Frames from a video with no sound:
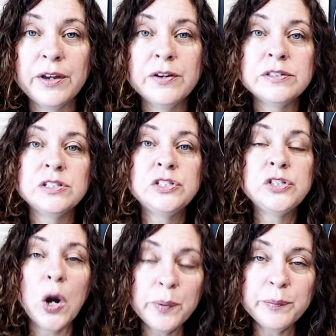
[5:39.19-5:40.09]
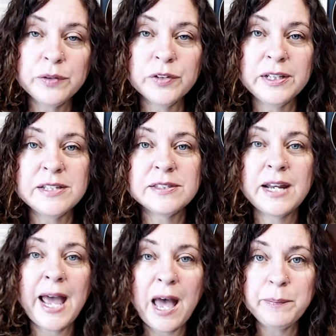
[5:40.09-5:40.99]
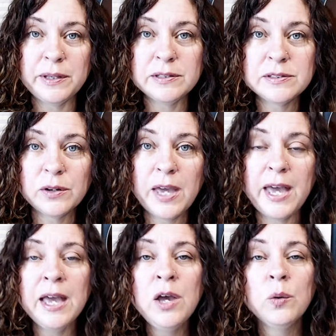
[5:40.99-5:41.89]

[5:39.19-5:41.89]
There is a dopamine release that happens, okay?